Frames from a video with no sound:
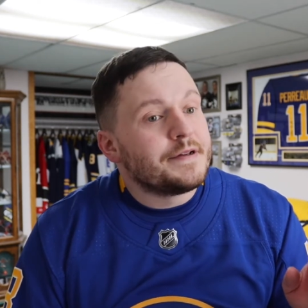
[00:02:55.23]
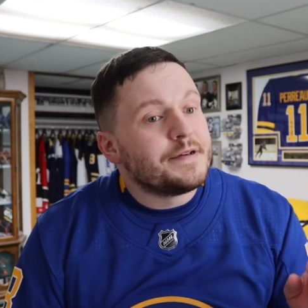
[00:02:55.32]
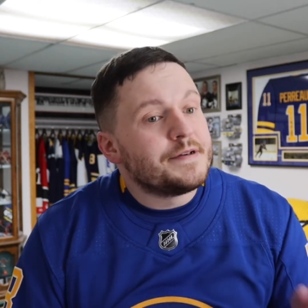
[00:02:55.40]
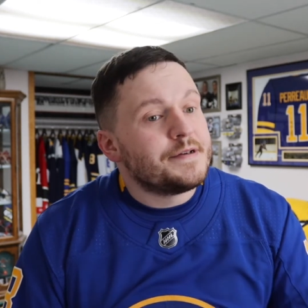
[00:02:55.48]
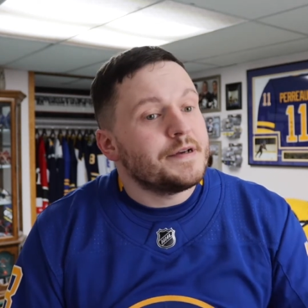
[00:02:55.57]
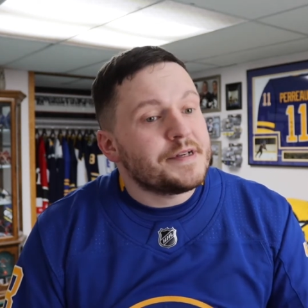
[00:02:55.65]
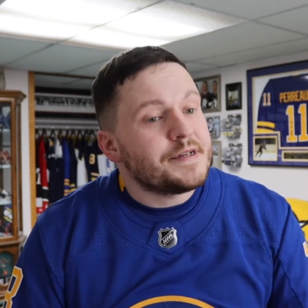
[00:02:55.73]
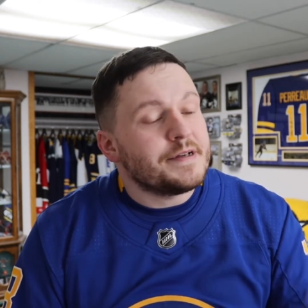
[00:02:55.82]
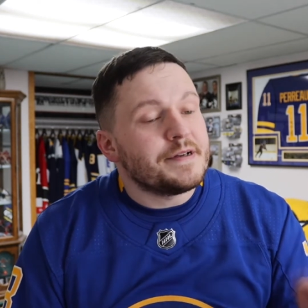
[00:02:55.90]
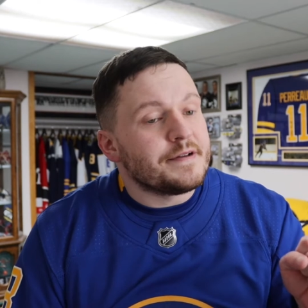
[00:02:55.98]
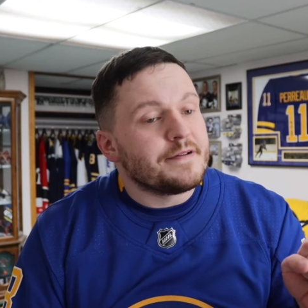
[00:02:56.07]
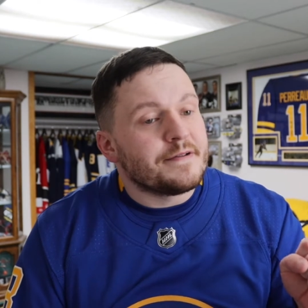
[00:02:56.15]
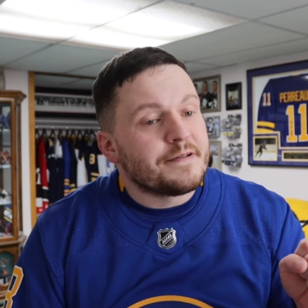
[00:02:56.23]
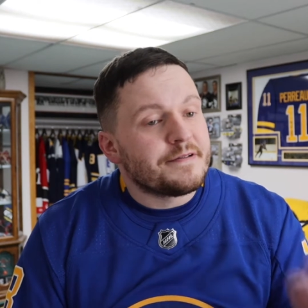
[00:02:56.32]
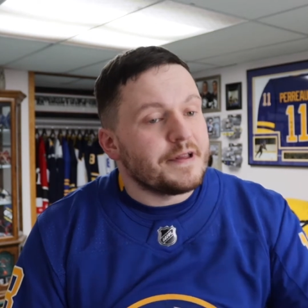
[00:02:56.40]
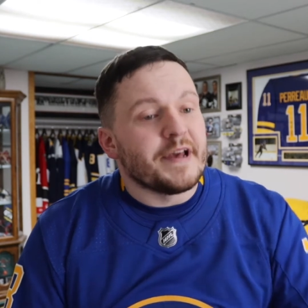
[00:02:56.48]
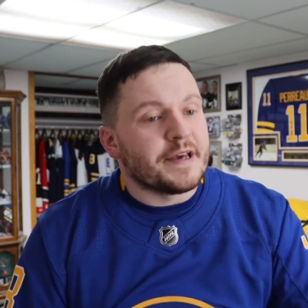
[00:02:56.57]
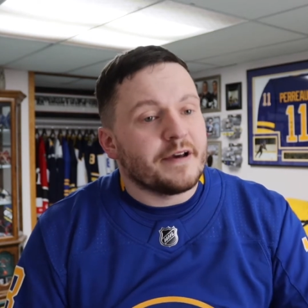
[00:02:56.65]
just to
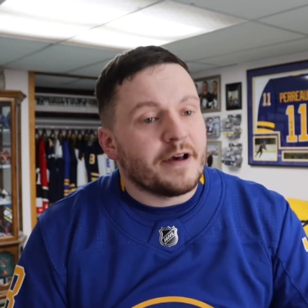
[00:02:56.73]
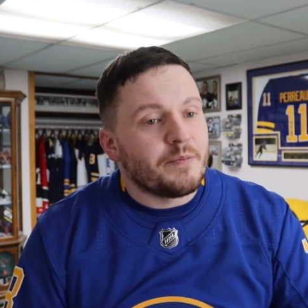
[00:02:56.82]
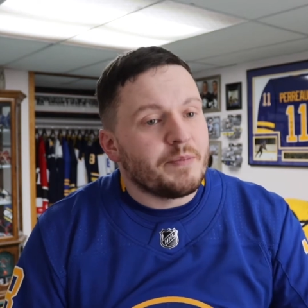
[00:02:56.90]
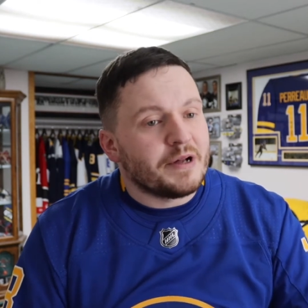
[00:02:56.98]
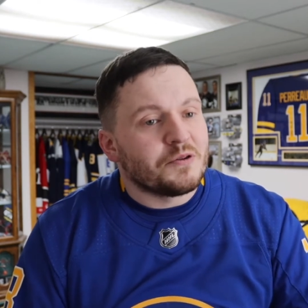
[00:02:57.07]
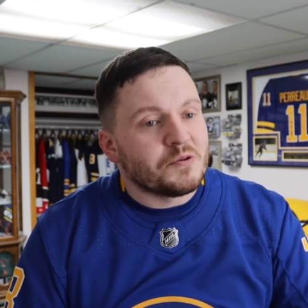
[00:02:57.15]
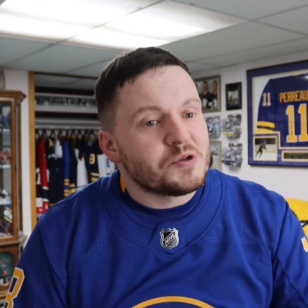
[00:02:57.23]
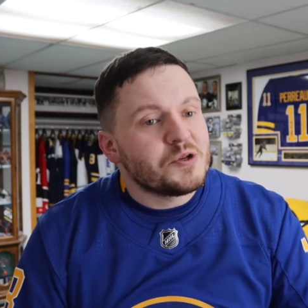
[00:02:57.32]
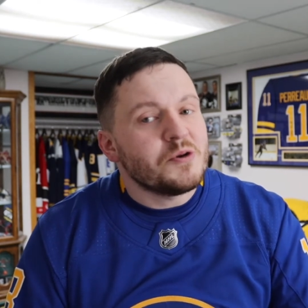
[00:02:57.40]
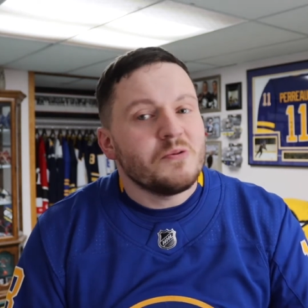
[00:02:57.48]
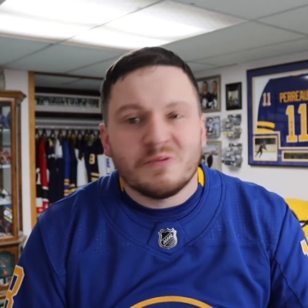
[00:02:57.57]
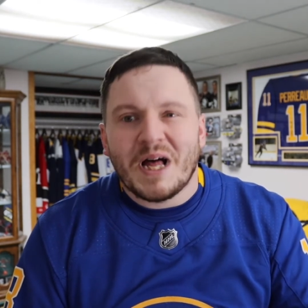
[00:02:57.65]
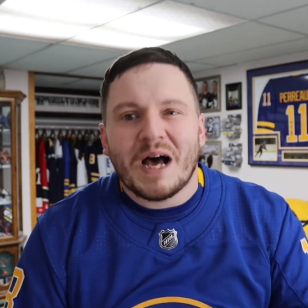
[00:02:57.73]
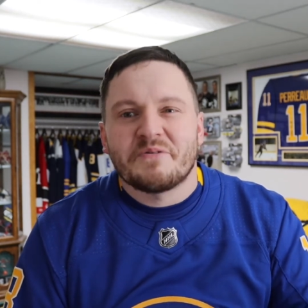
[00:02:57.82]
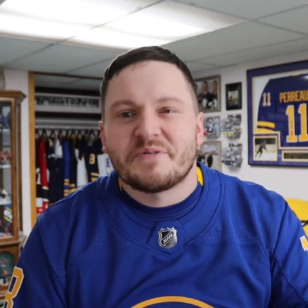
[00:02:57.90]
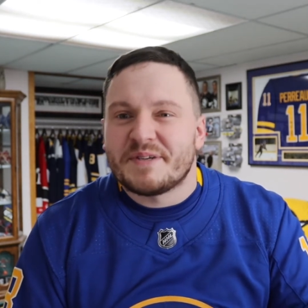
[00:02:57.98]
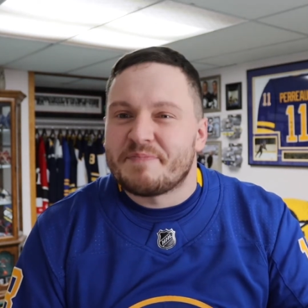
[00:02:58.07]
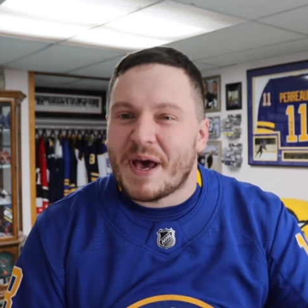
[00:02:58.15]
think about those two
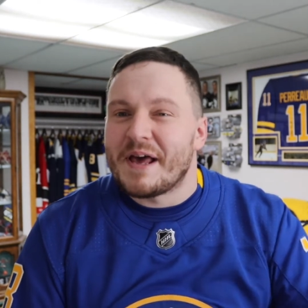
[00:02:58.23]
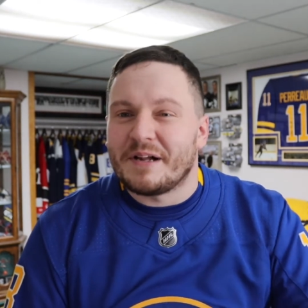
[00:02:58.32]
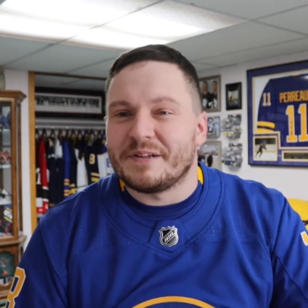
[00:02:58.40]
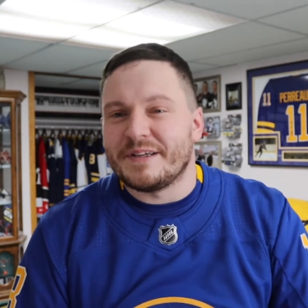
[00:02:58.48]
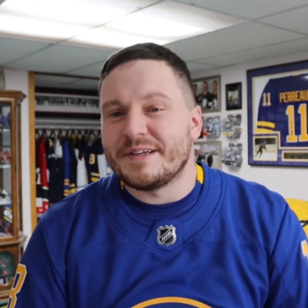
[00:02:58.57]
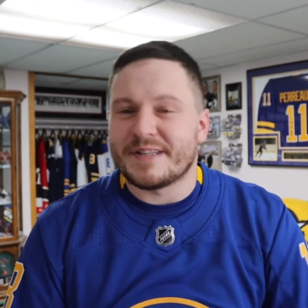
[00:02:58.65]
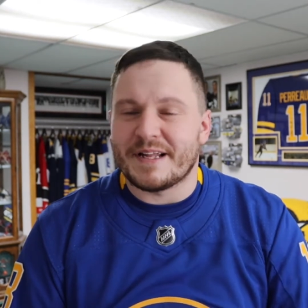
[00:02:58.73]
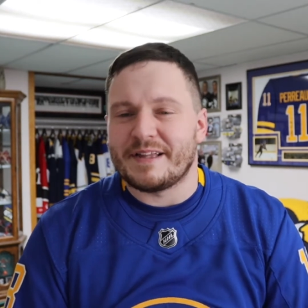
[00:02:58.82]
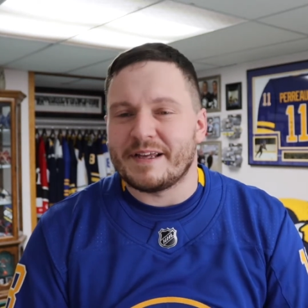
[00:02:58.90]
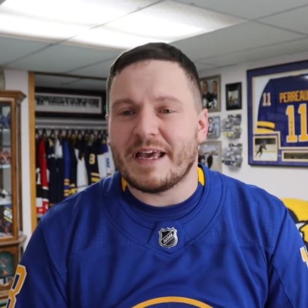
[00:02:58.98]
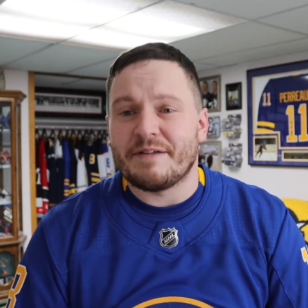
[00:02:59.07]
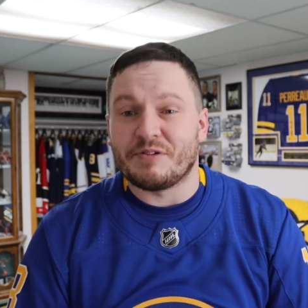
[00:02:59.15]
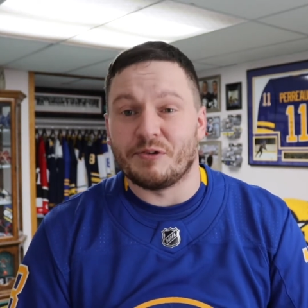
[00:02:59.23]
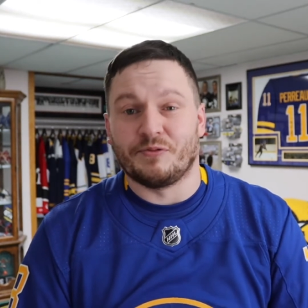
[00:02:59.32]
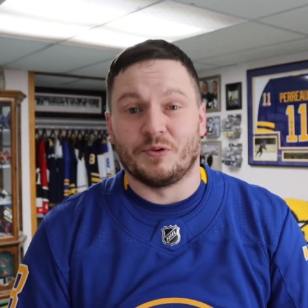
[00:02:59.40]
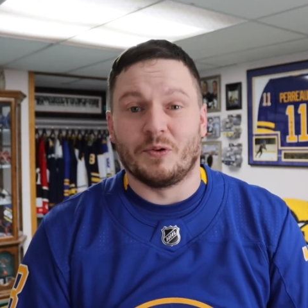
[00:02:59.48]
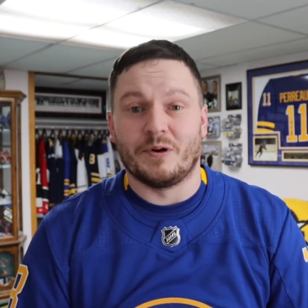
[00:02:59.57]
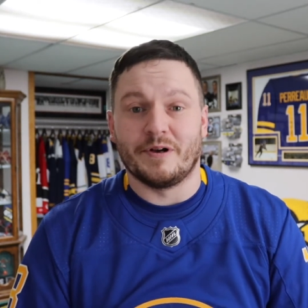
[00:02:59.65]
lousy penalties that they gave to
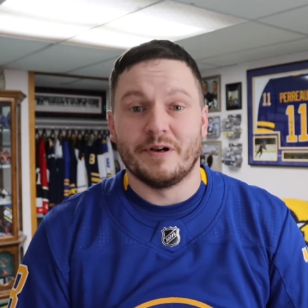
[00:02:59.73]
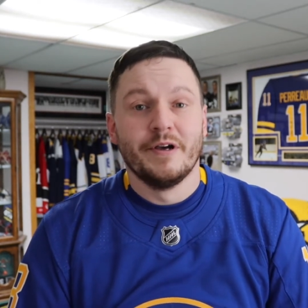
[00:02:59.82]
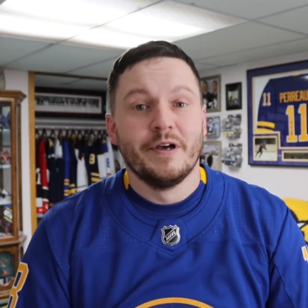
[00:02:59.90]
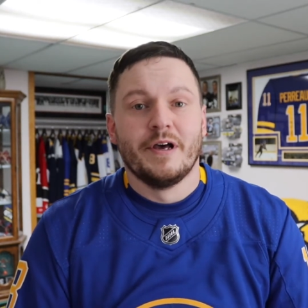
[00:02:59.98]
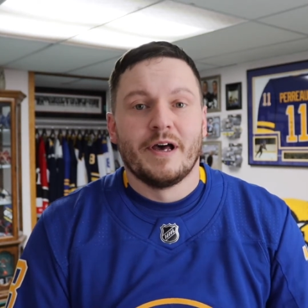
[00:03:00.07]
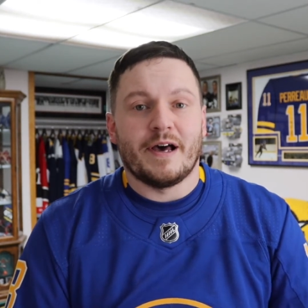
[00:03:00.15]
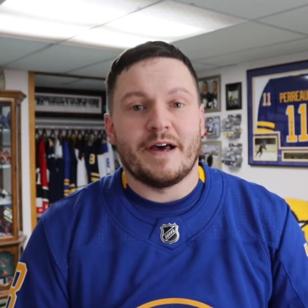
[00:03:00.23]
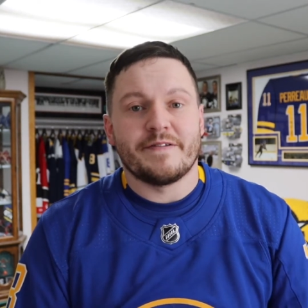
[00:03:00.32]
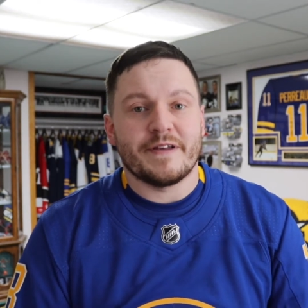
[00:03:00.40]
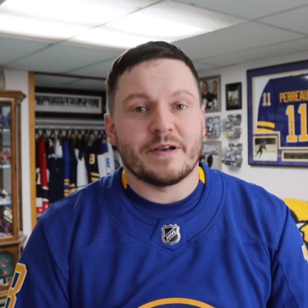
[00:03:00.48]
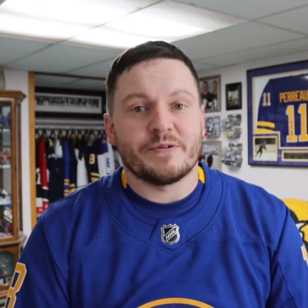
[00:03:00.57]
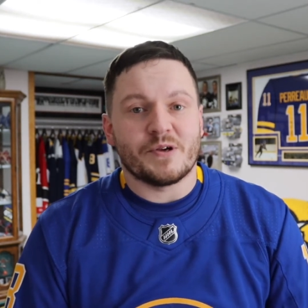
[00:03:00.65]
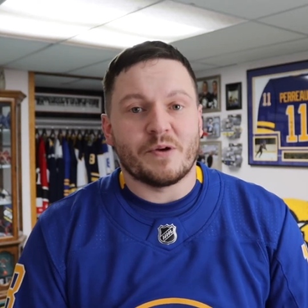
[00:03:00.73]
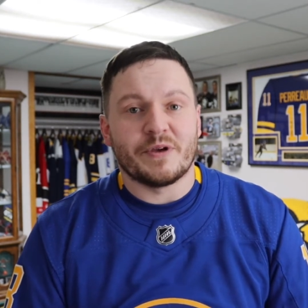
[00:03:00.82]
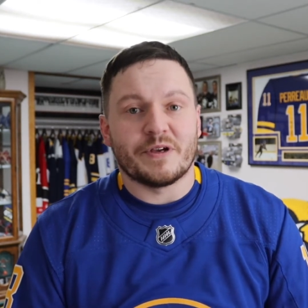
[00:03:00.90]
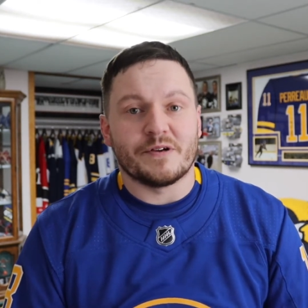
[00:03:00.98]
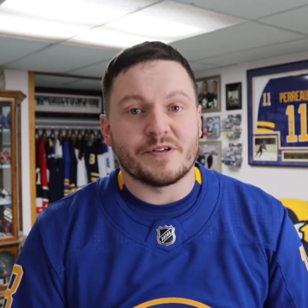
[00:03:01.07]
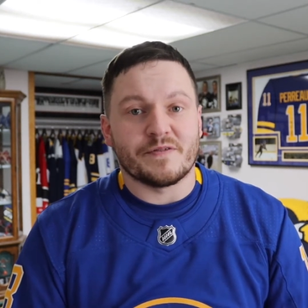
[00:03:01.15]
Florida, I think it was all because